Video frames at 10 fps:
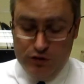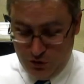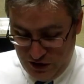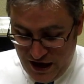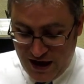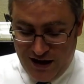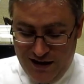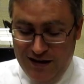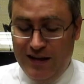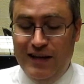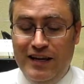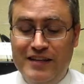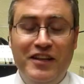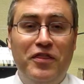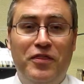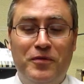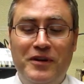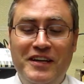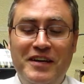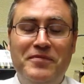So yeah, it's a
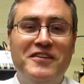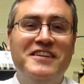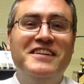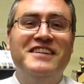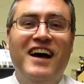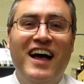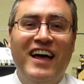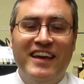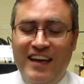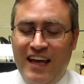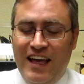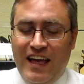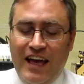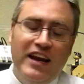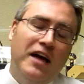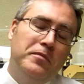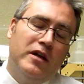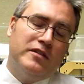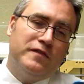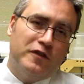3D printed tie. And I'm
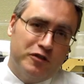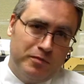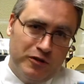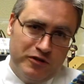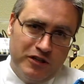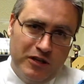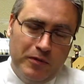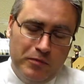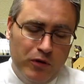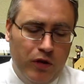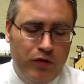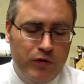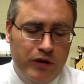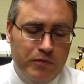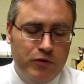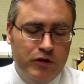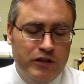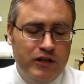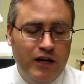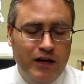not the first person to come up with a 3D
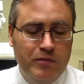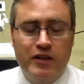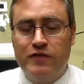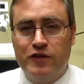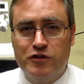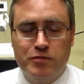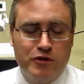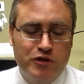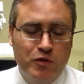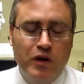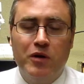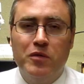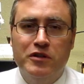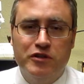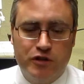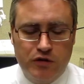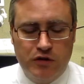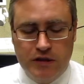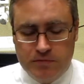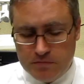printed tie. I'm not the first person to wear one,
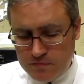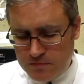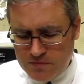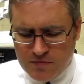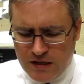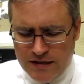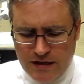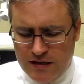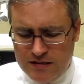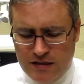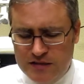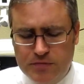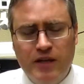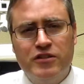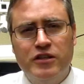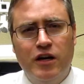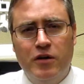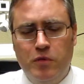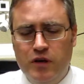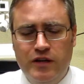certainly and uh, especially
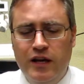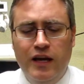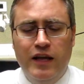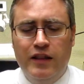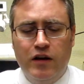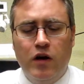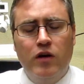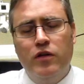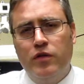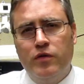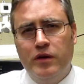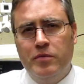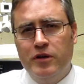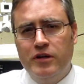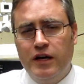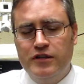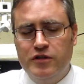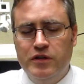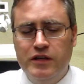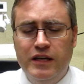not one. There are other 3D print ties
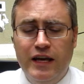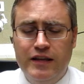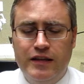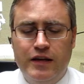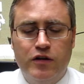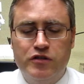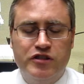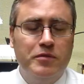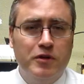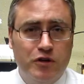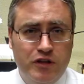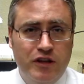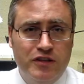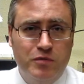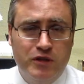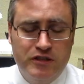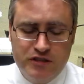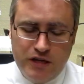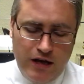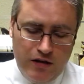you can get that are similar to this one in
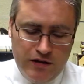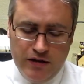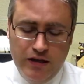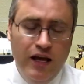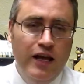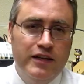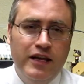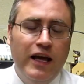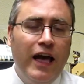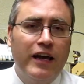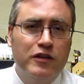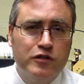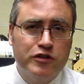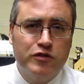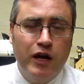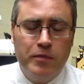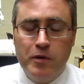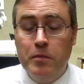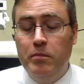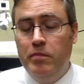style and they diagonal
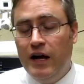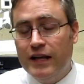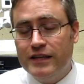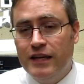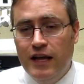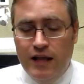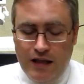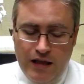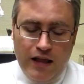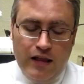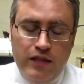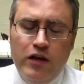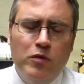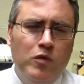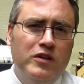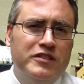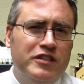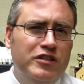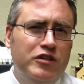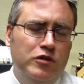striped, but the other ones
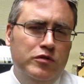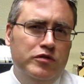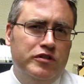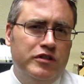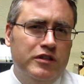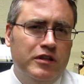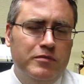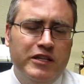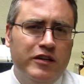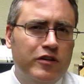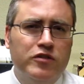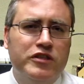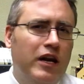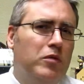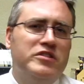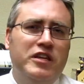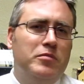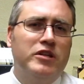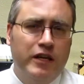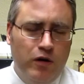used uh, materials that I wasn't
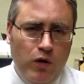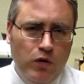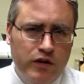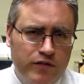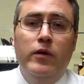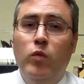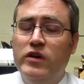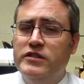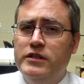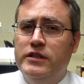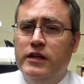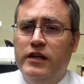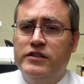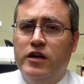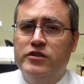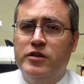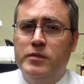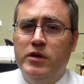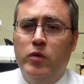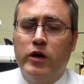able to get a hold of. It wasn't until I saw
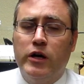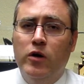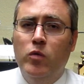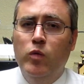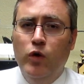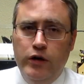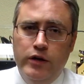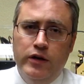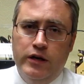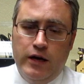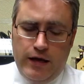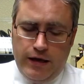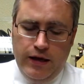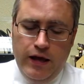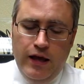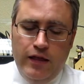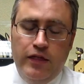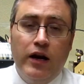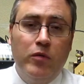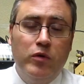somebody wearing a wooden tie
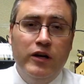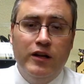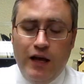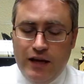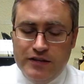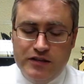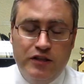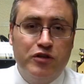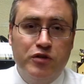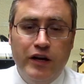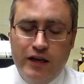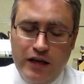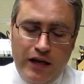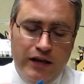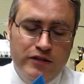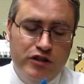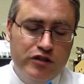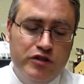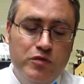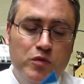that I realized the trick is
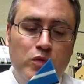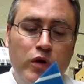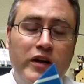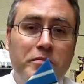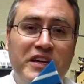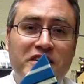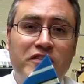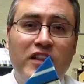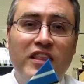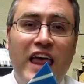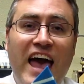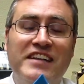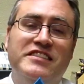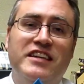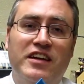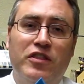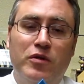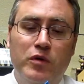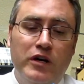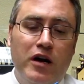just to run a piece of elastic
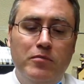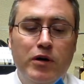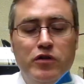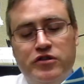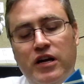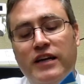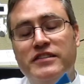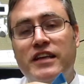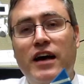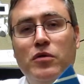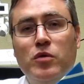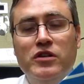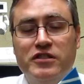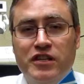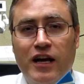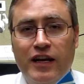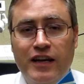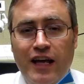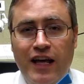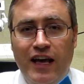through it on both sides, down one
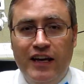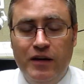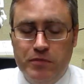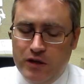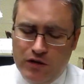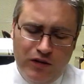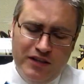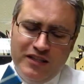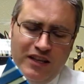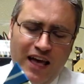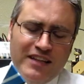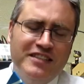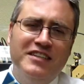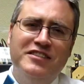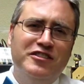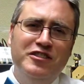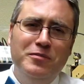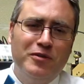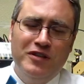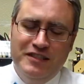side and up the other. This elastic is
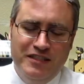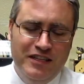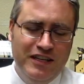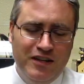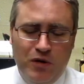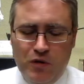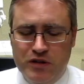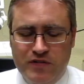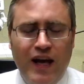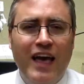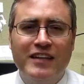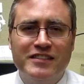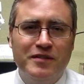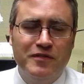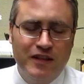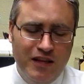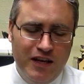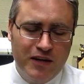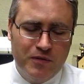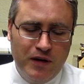super easy to get a hold of. I had some of it
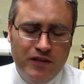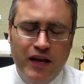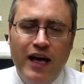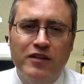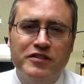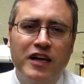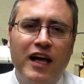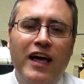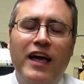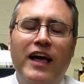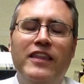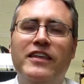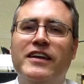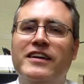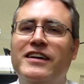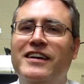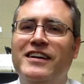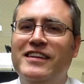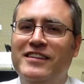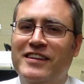lying around the house and then
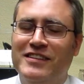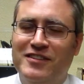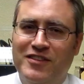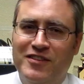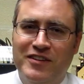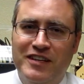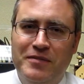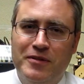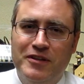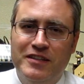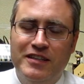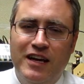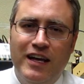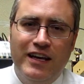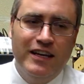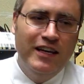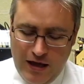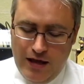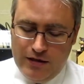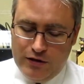you get your 3D printed tie.
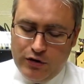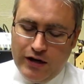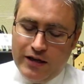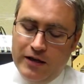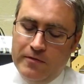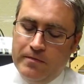The trick